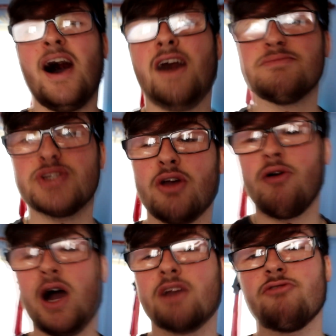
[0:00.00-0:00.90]
I'm
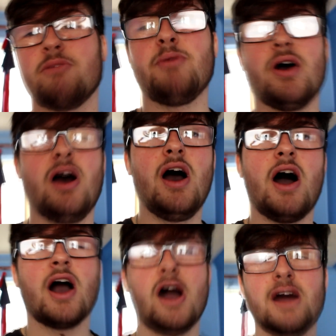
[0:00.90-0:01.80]
so hungry, but
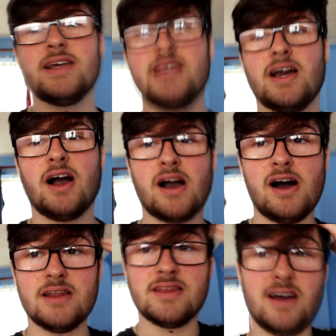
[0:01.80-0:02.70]
I can't eat. I
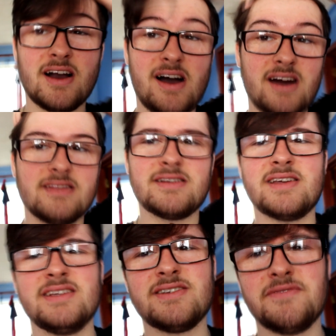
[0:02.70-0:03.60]
can't. I can't.
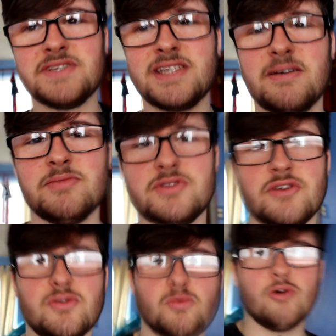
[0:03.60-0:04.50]
Because obviously I'm
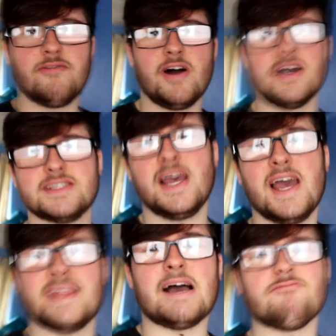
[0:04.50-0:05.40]
doing the water fast.
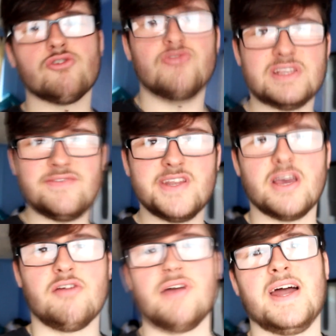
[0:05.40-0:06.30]
And that ruined this
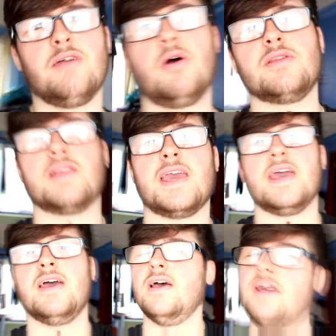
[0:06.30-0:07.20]
video. And I won't
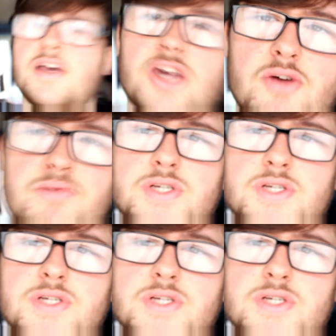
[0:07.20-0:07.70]
get good